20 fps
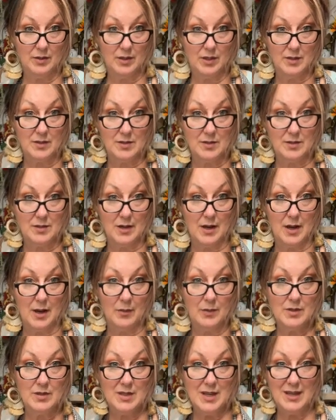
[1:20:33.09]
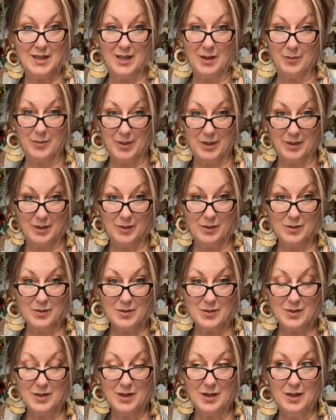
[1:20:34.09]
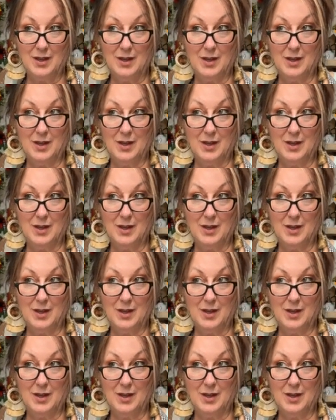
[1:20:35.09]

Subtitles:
because I was taking pills,